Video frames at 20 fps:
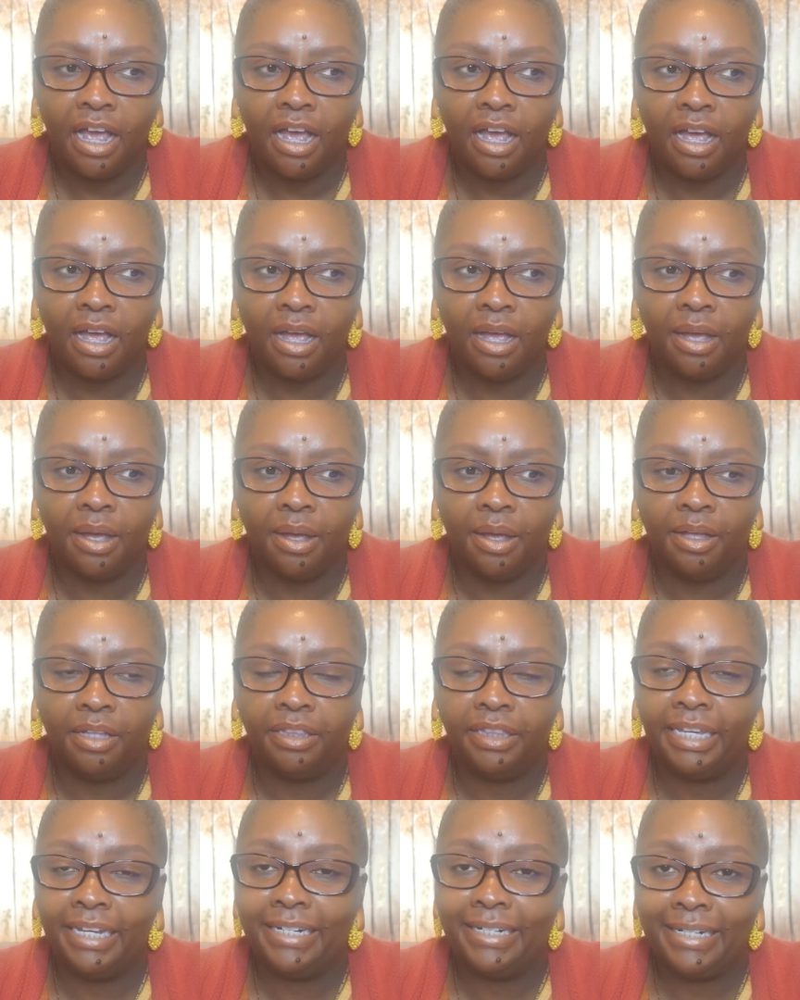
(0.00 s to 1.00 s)
Uh,
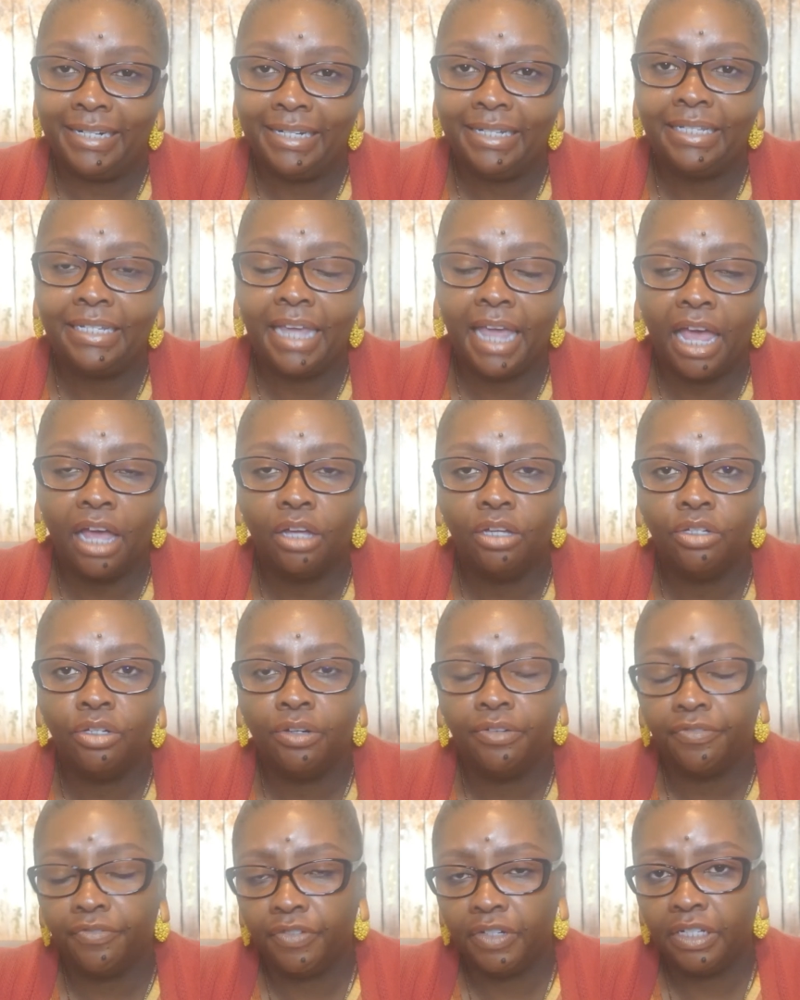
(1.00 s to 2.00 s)
they discount
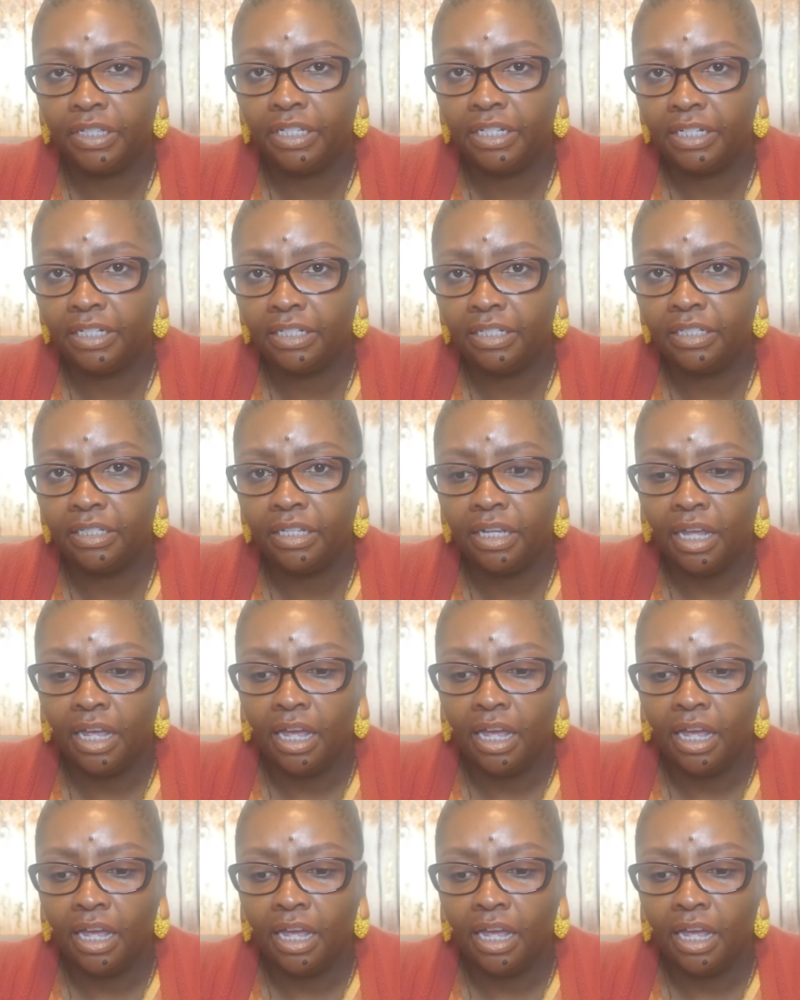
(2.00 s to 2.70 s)
your feelings.